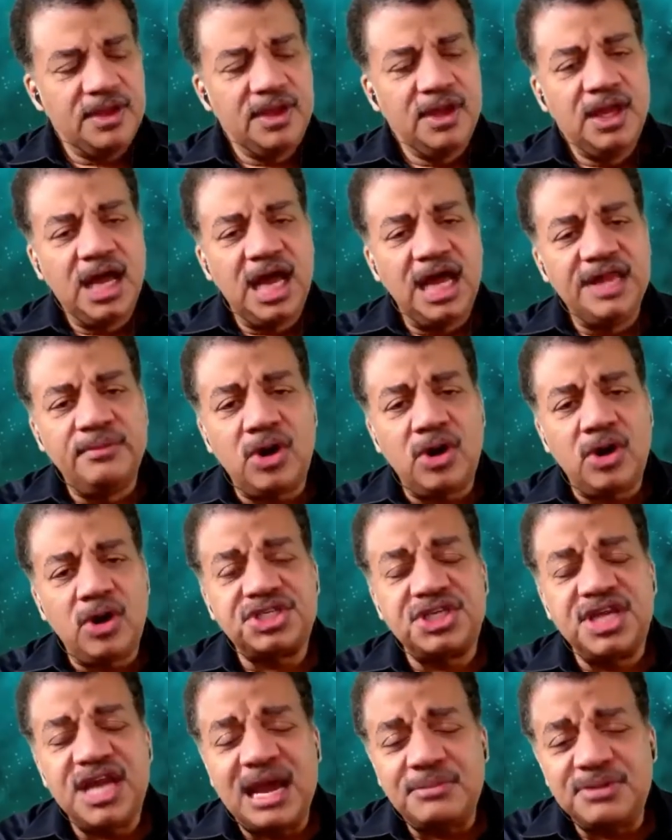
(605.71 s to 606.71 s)
The
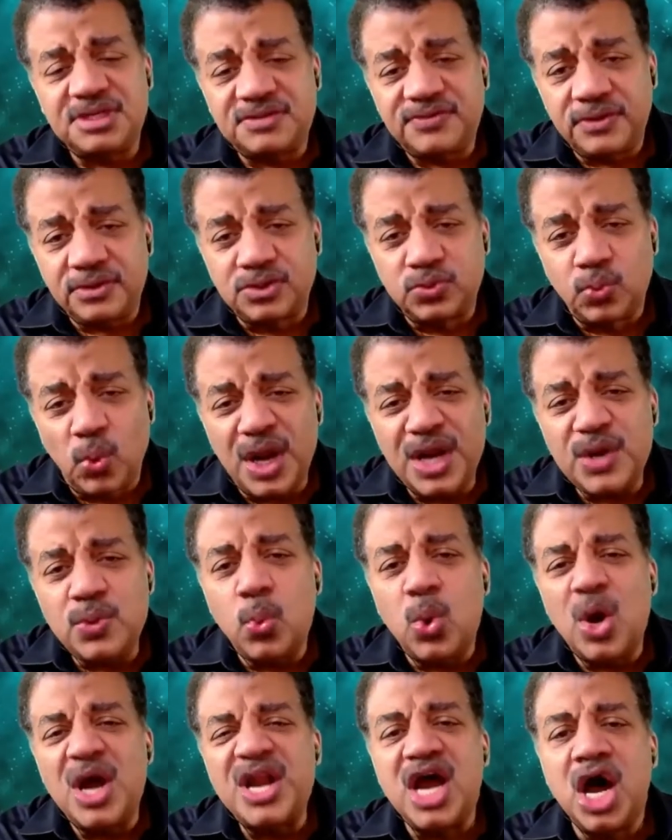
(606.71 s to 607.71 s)
Martian atmosphere is
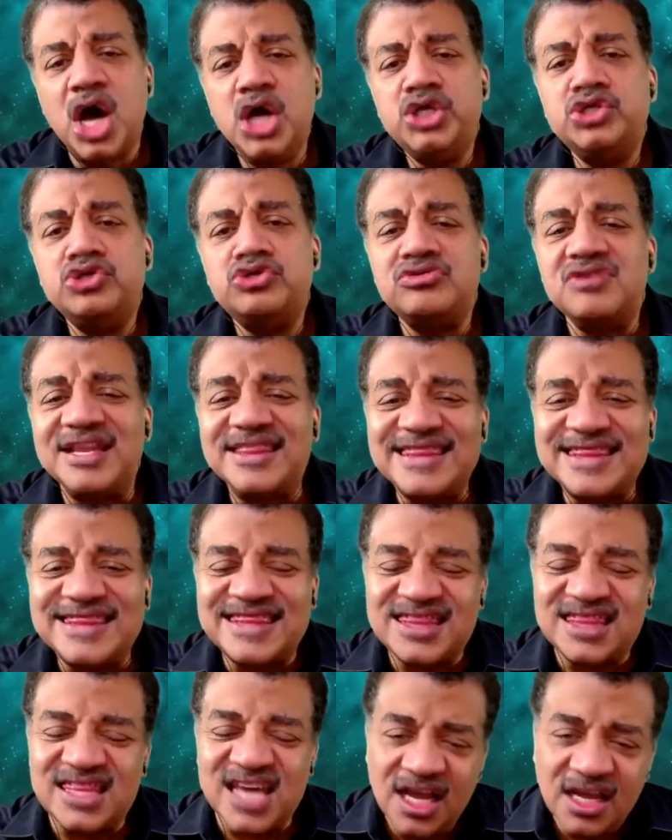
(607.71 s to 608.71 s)

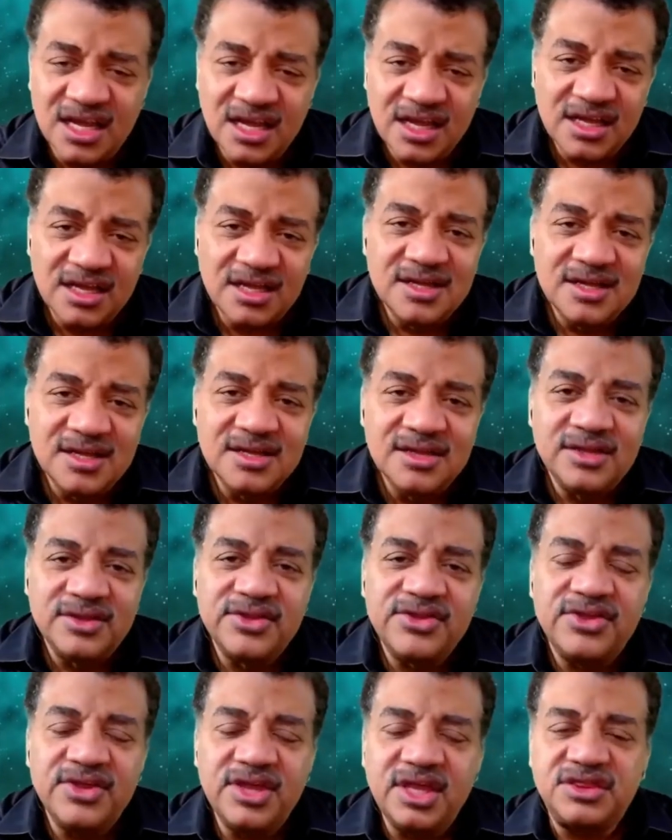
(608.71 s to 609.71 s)
1/100th
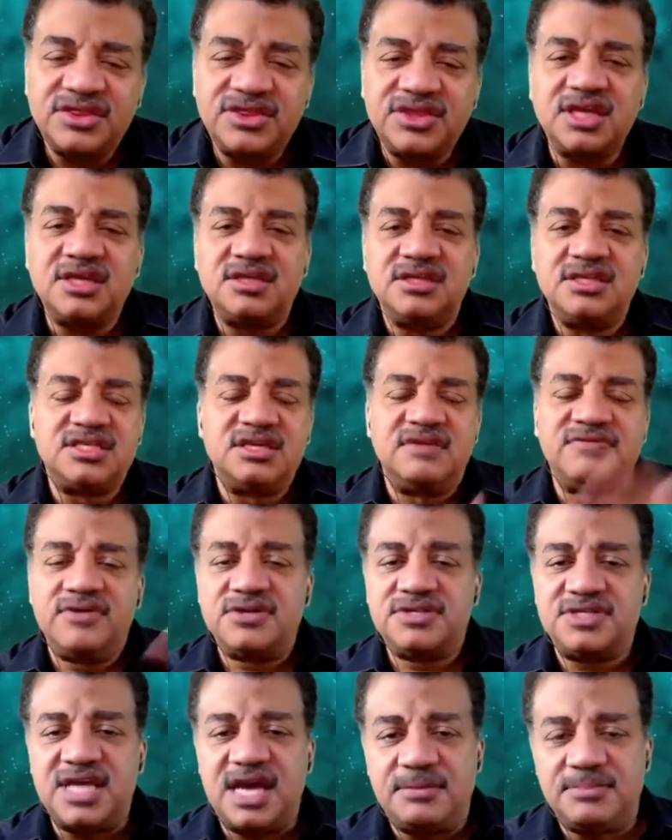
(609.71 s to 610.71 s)
the thickness of
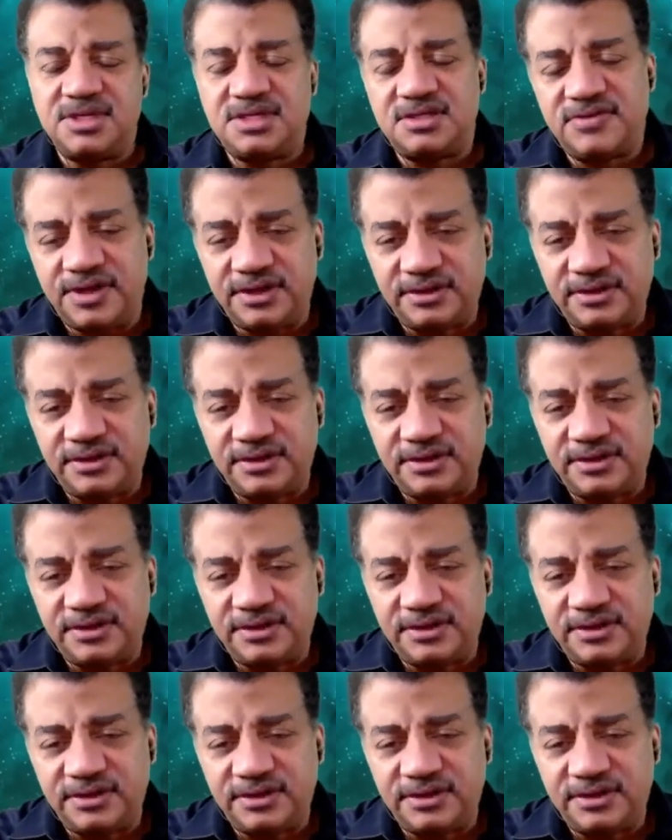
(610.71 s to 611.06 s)
Earth's atmosphere.